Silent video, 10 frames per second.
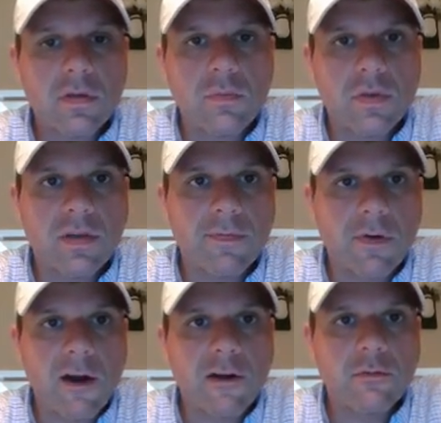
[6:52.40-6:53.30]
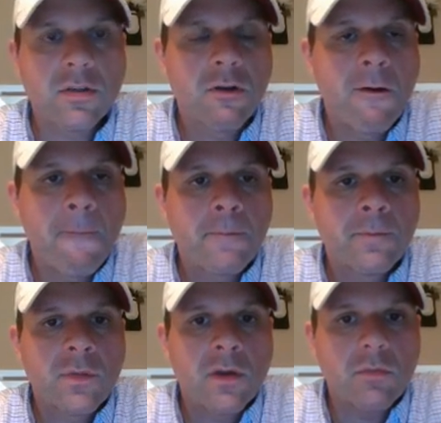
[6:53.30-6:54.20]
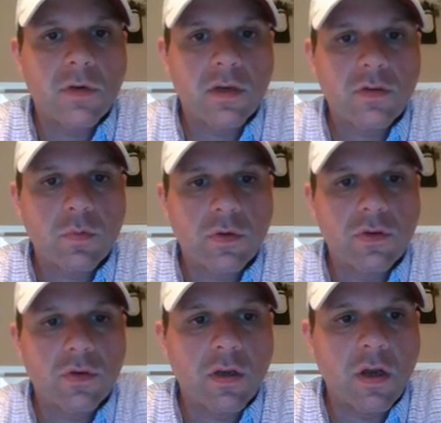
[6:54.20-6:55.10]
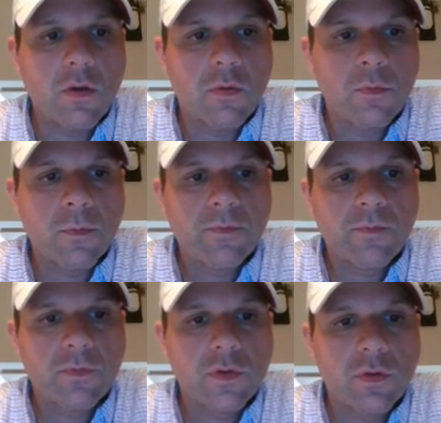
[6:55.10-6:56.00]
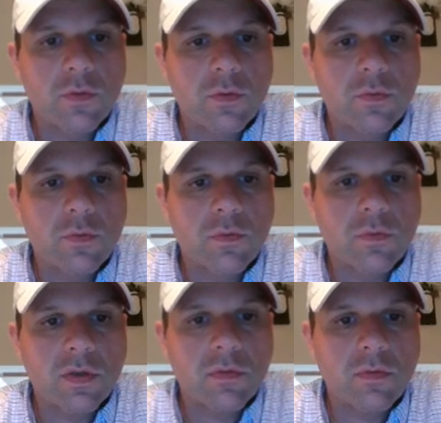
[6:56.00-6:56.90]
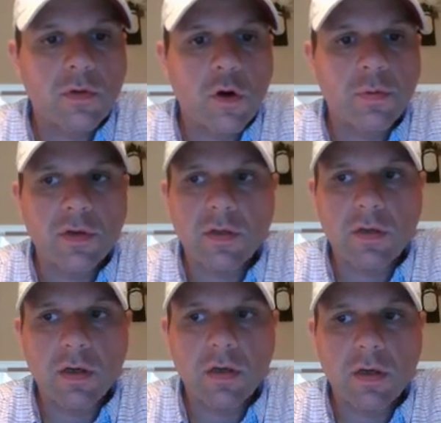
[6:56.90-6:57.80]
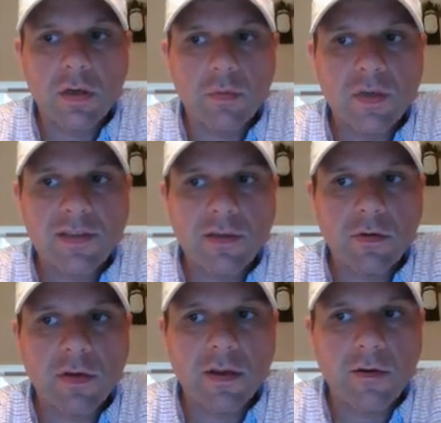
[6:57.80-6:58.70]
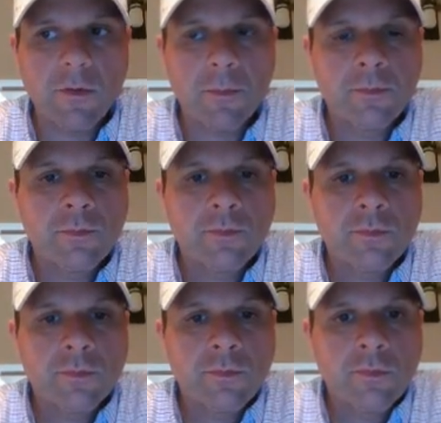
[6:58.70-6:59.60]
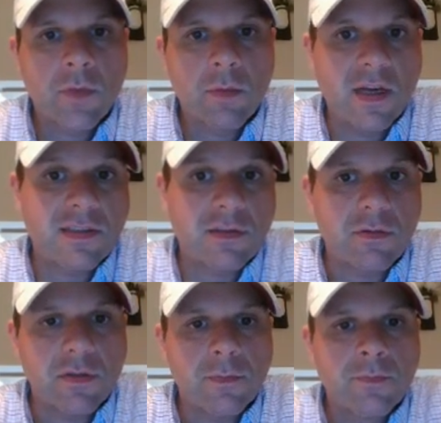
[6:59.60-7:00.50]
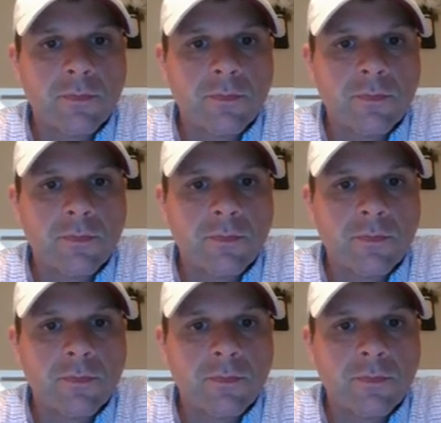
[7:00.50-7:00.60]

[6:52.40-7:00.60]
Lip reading: with different items. But here's where you can go to open a reseller account, basically.